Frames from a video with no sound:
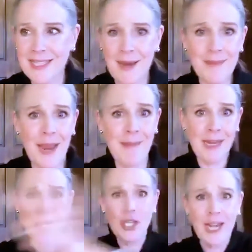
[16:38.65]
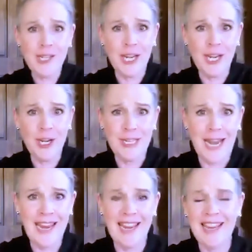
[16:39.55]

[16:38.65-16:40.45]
same time and changing your diet.